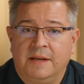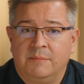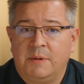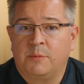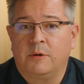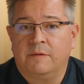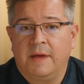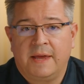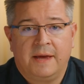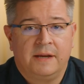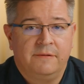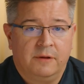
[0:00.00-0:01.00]
and member of the
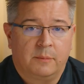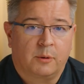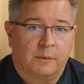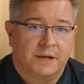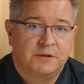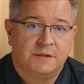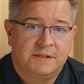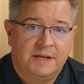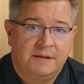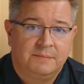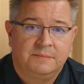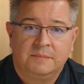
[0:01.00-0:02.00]
A I Developer Relations
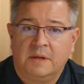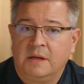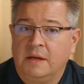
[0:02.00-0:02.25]
team,